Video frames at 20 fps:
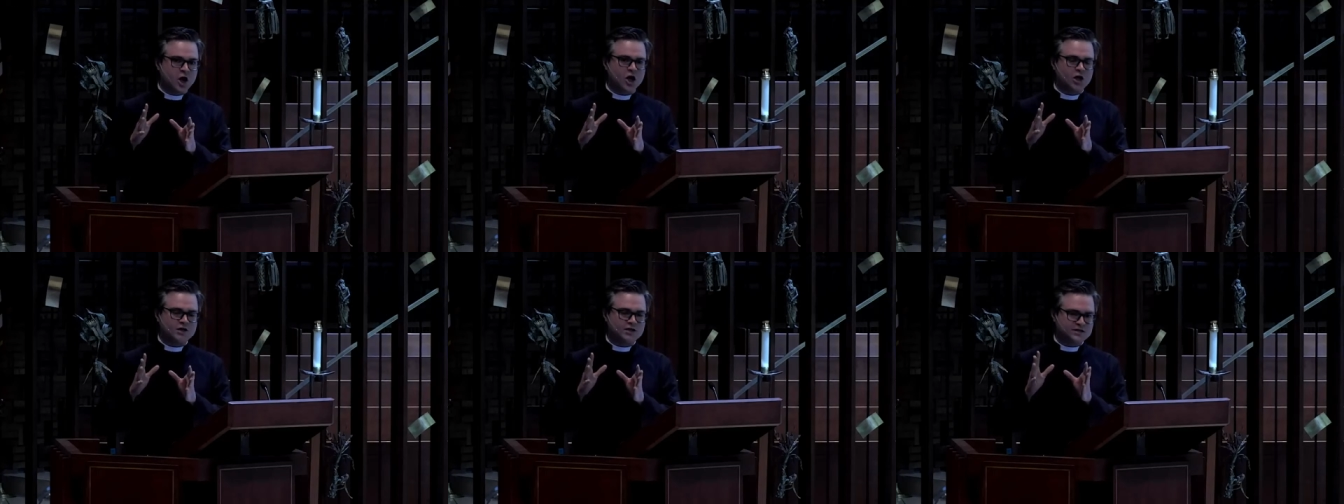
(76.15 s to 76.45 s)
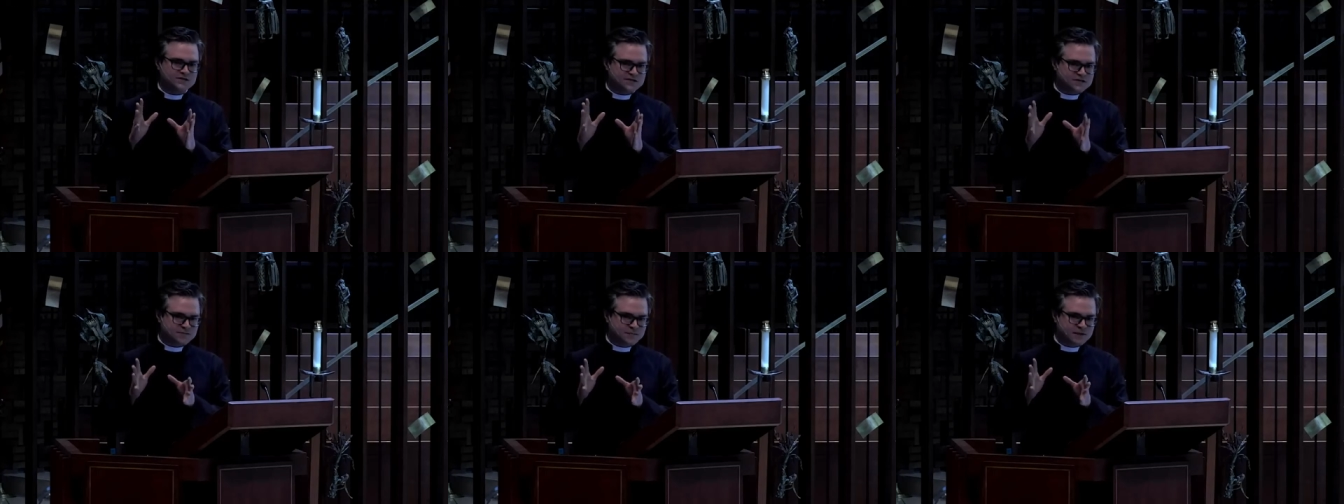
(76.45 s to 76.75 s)
on
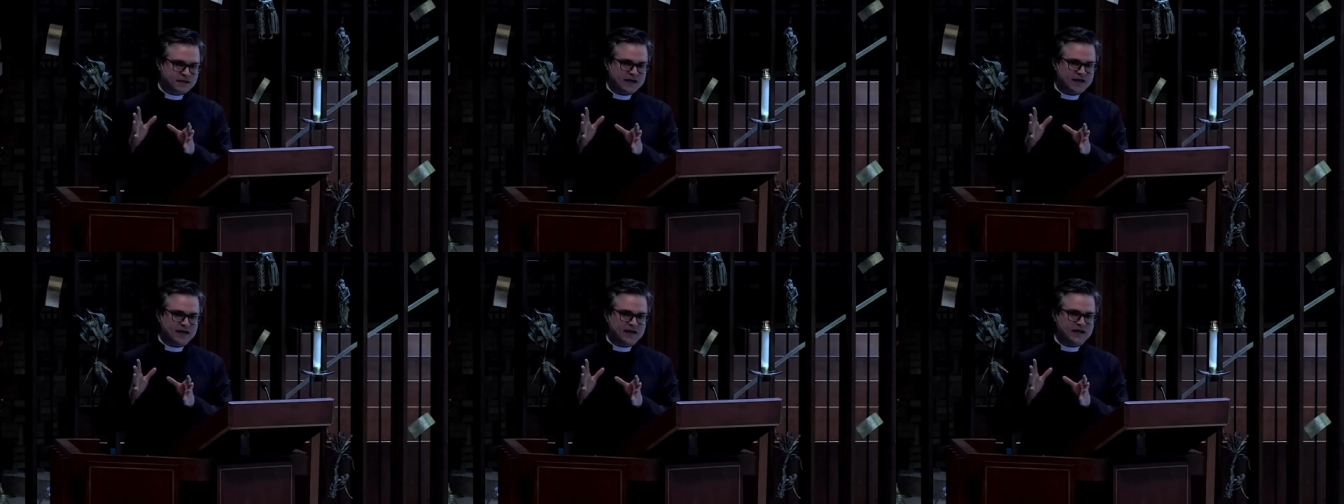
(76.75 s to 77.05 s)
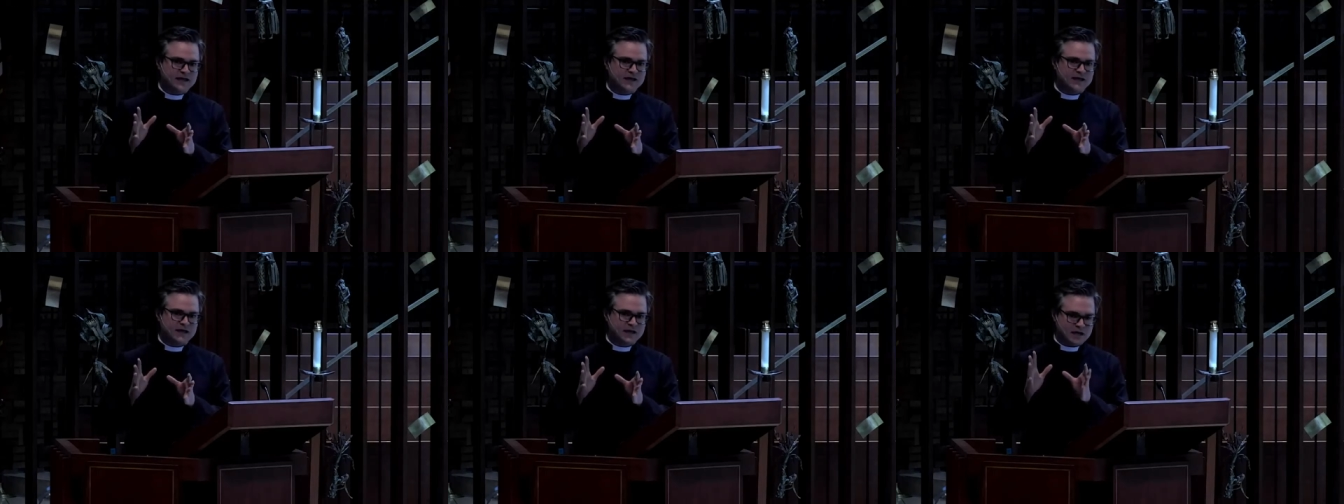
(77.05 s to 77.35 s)

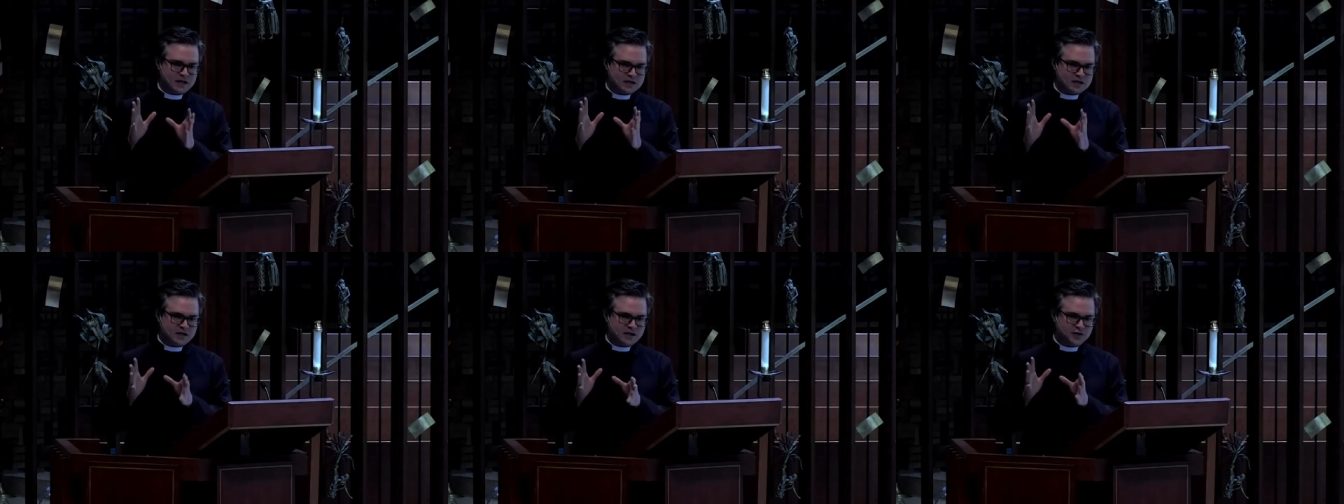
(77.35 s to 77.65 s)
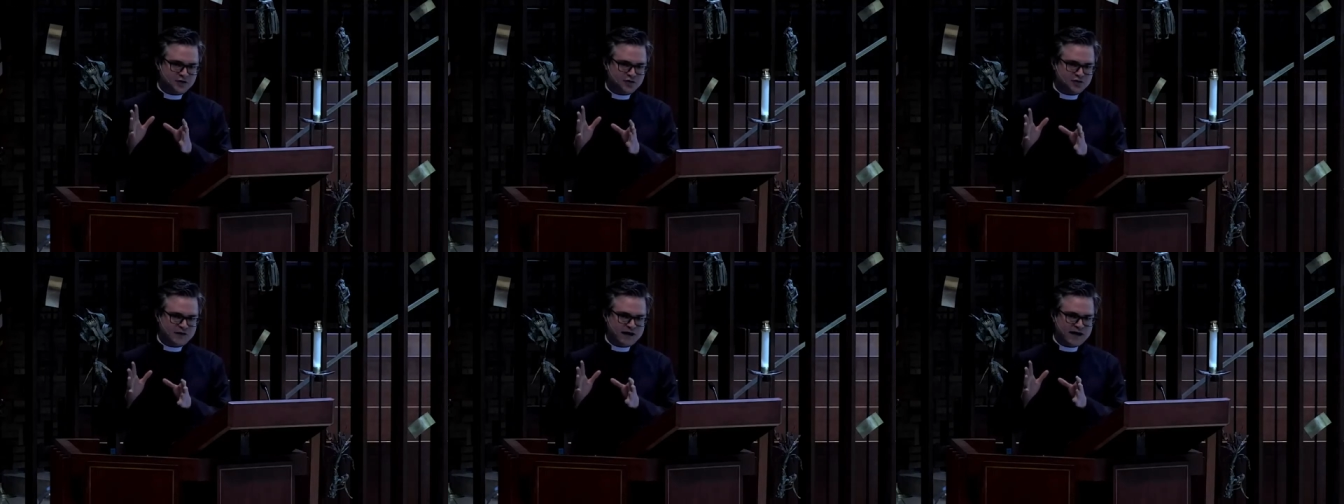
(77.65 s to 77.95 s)
display in
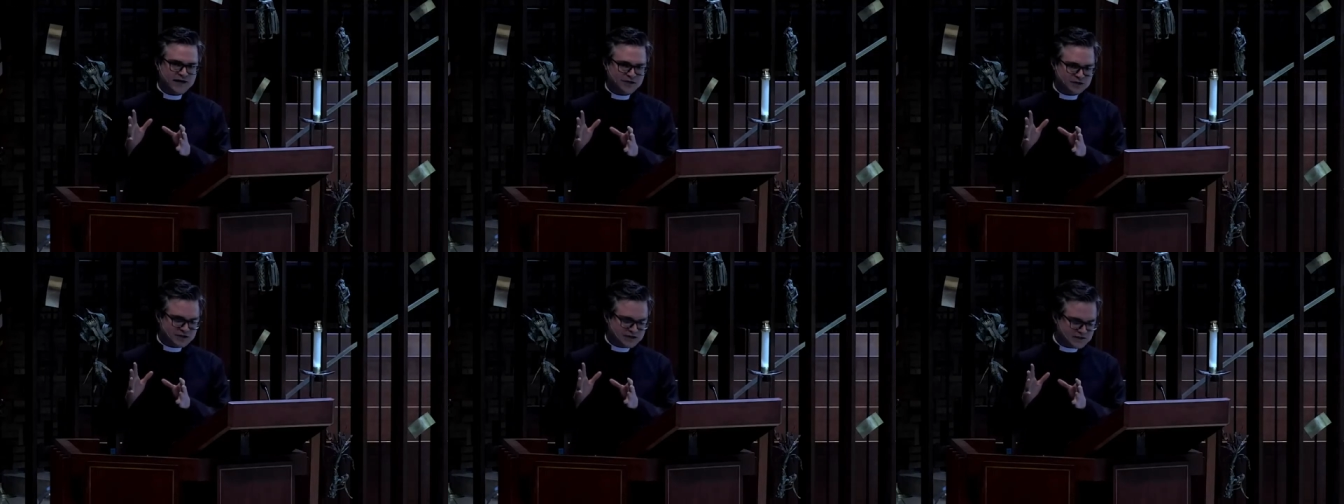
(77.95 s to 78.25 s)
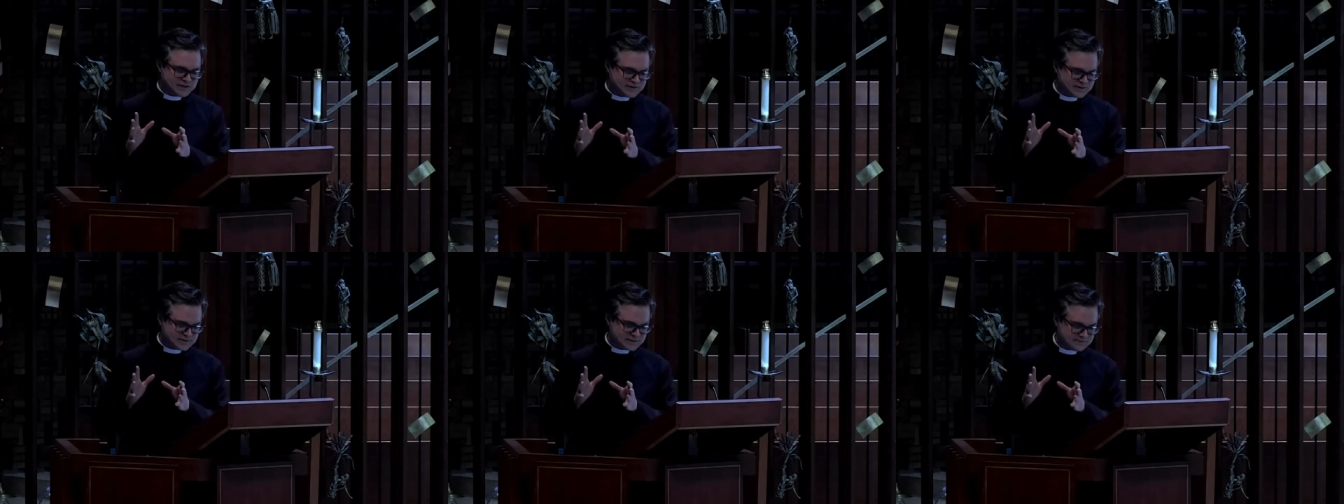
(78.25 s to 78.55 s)
their
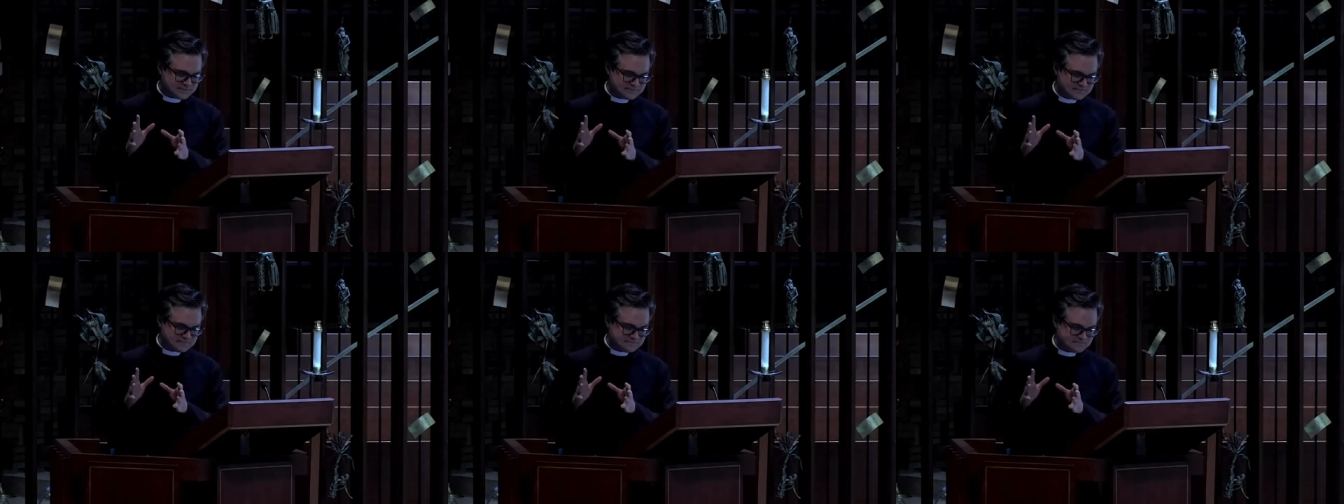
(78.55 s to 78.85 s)
tragedies.